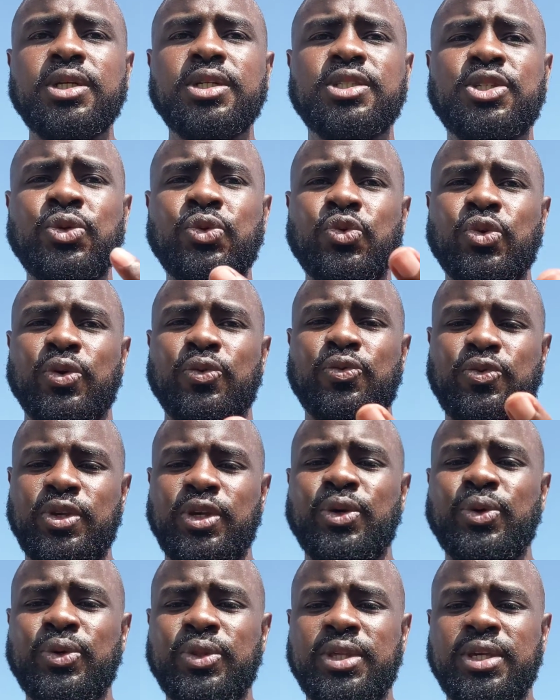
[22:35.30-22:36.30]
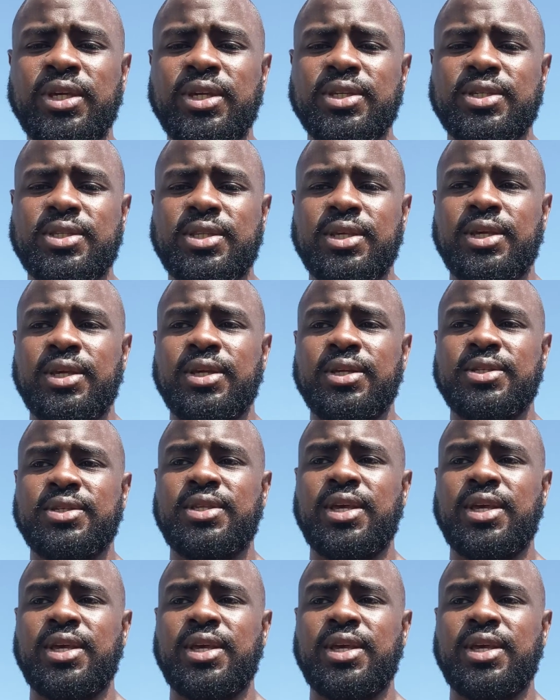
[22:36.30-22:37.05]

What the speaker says: to reveal these things